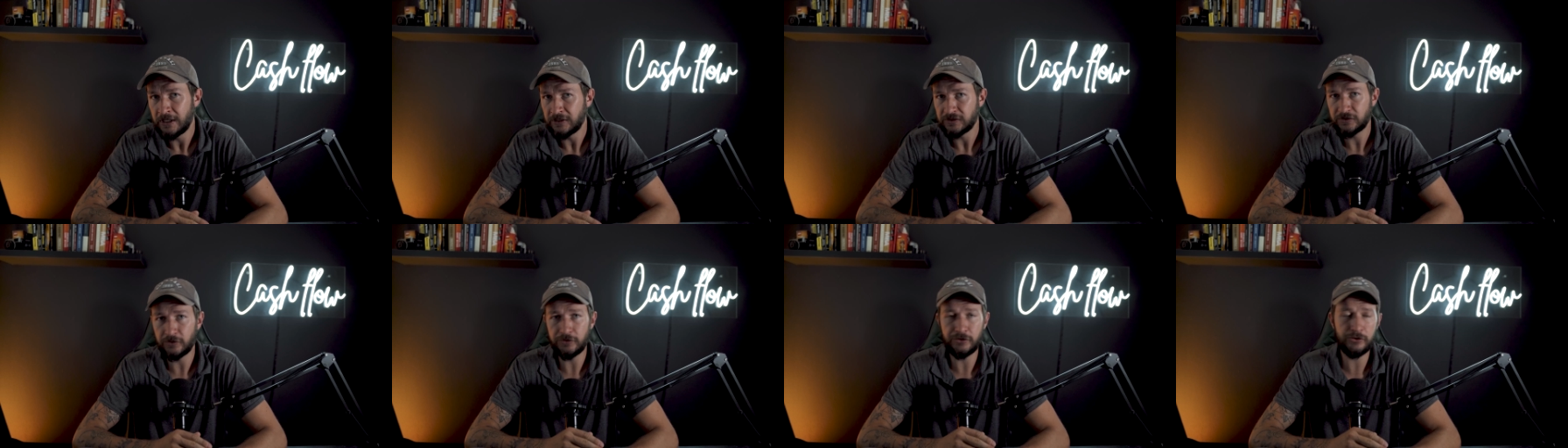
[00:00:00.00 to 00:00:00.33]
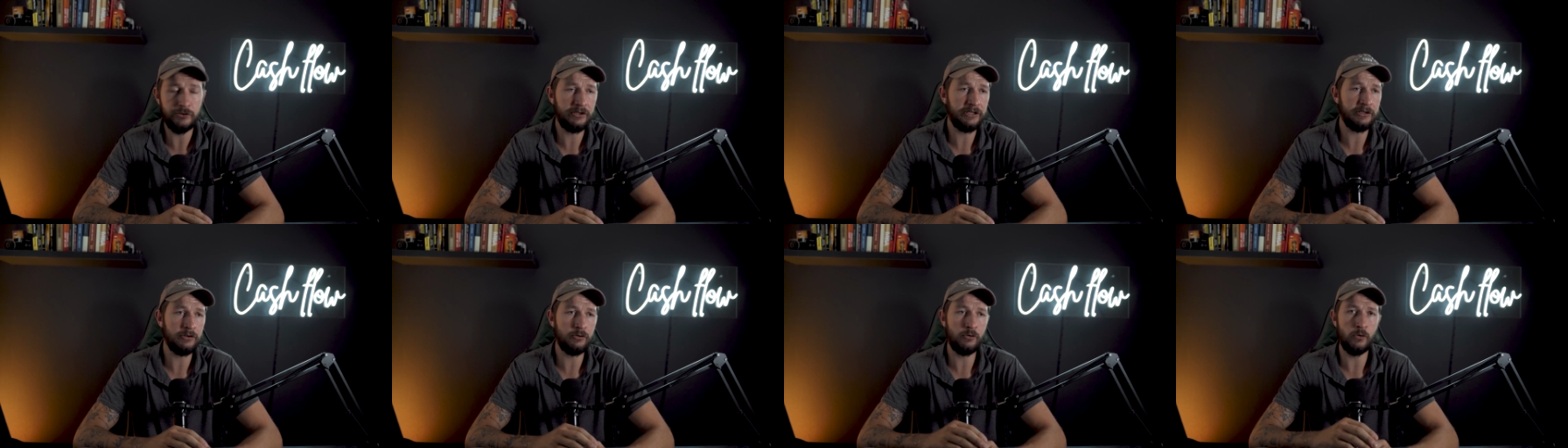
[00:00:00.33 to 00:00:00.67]
so
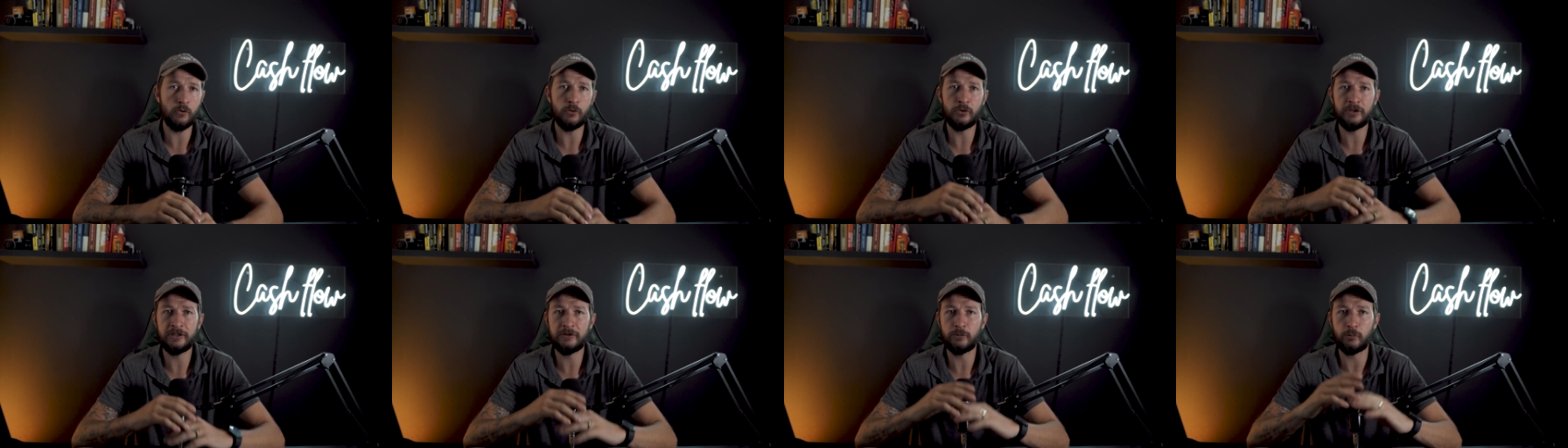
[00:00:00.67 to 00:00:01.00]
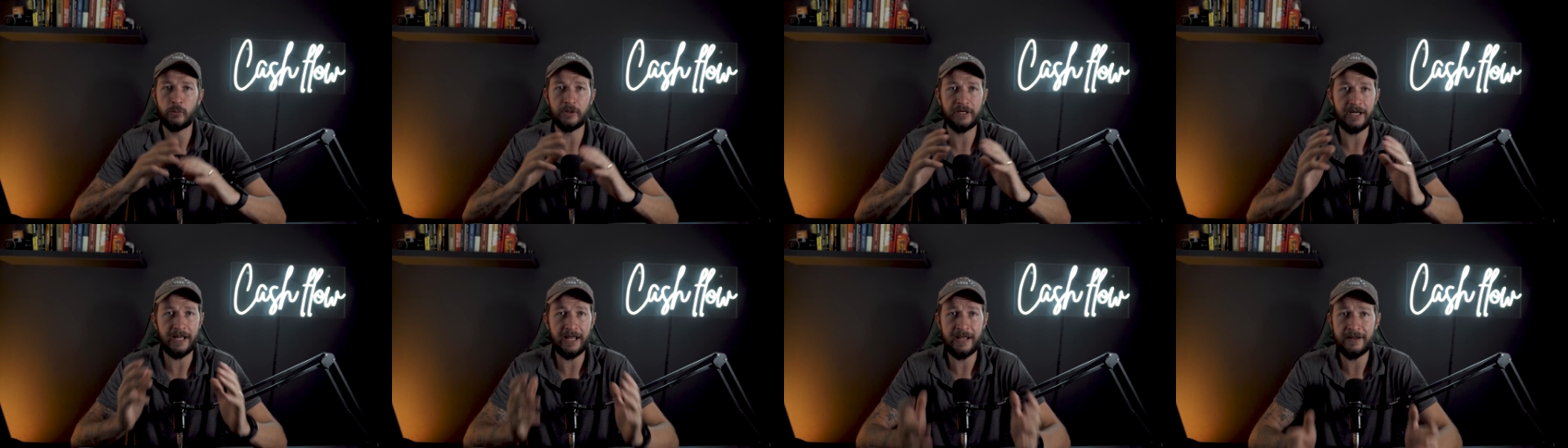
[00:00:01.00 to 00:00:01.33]
you can call it
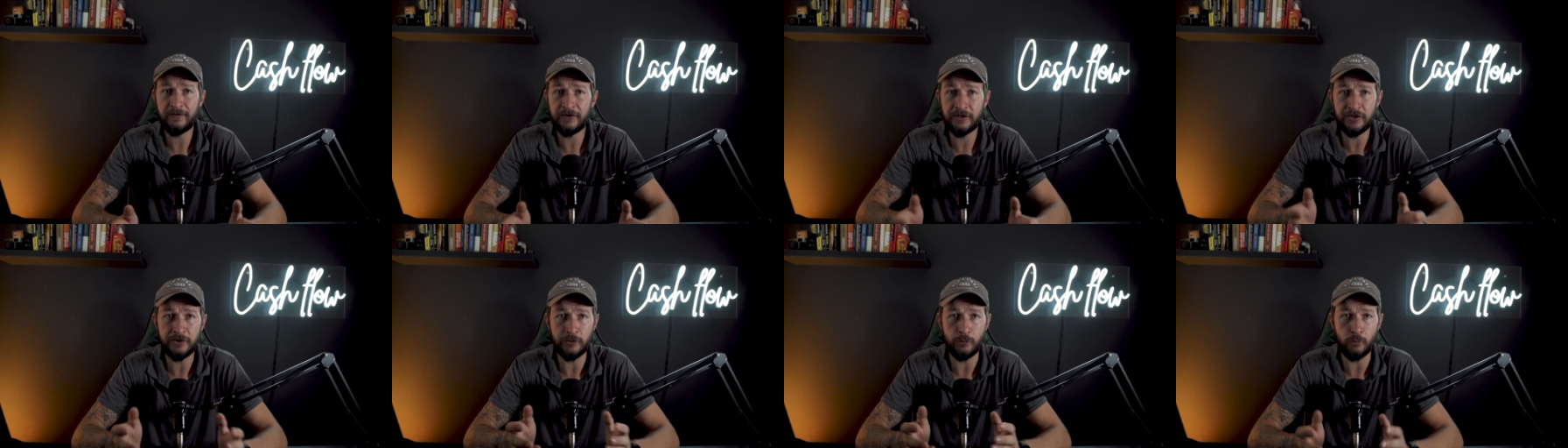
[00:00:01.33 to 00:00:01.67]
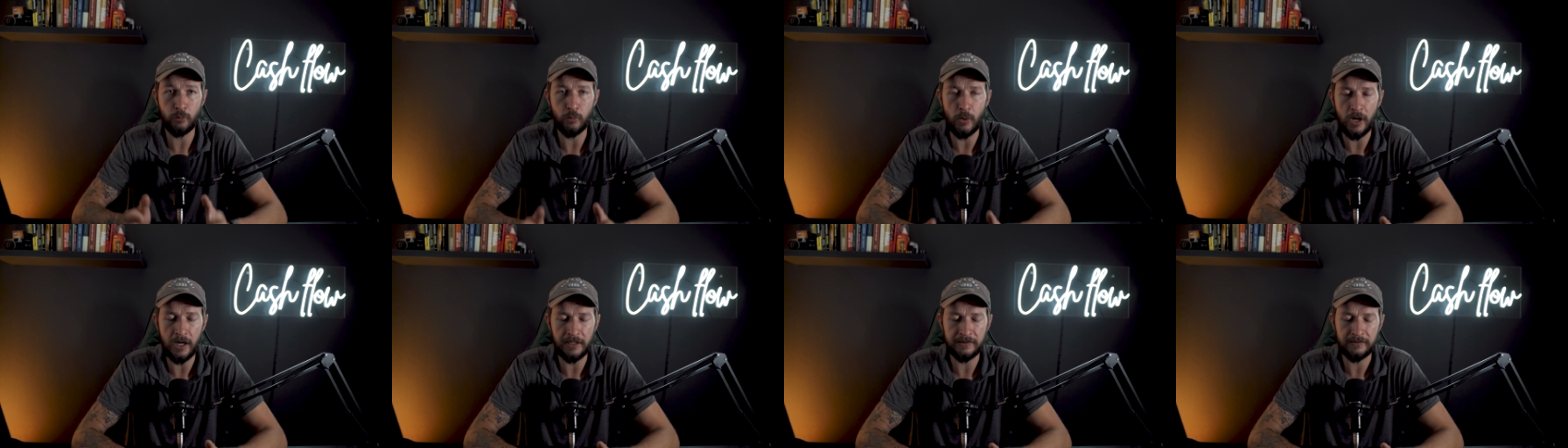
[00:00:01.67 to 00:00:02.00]
whatever you
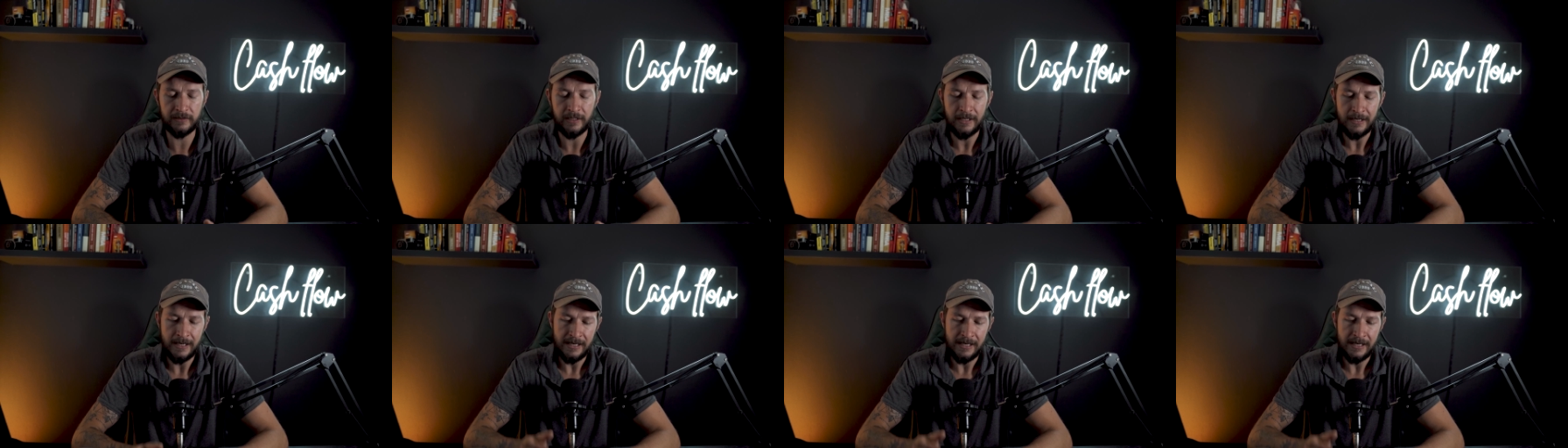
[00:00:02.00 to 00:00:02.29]
want.